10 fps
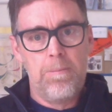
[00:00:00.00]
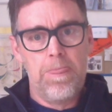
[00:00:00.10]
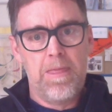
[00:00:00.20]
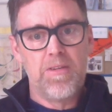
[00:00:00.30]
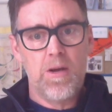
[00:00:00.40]

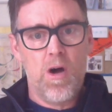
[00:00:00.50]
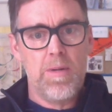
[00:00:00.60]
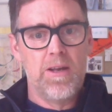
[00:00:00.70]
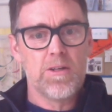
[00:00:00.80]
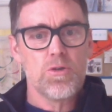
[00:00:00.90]
video I
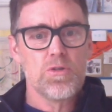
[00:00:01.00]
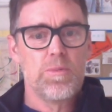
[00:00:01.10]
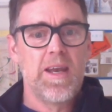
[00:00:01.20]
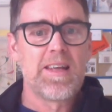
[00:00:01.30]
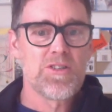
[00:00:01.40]
made, I talked
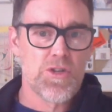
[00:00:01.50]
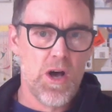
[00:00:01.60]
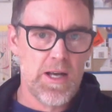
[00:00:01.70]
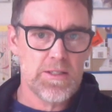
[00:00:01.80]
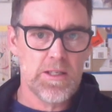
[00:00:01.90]
about
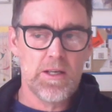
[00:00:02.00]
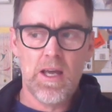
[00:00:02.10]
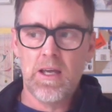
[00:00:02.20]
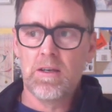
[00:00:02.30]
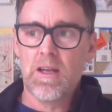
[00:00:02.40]
anxiety
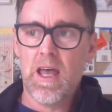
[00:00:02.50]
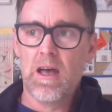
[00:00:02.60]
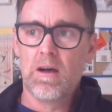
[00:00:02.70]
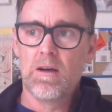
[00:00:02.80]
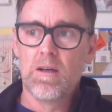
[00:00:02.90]
and
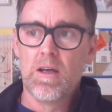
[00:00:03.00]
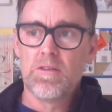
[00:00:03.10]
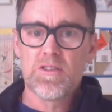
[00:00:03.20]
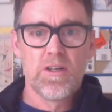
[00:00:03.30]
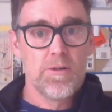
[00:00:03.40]
how
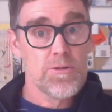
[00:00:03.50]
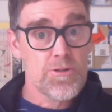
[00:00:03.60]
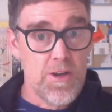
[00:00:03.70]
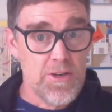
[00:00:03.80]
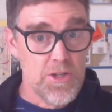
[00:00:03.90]
there's a little
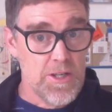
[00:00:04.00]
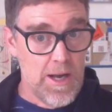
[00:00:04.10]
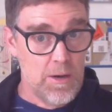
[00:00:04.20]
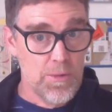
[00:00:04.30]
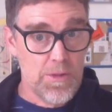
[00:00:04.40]
strategy to
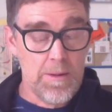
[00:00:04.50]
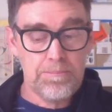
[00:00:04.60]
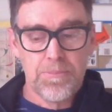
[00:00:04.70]
help with that.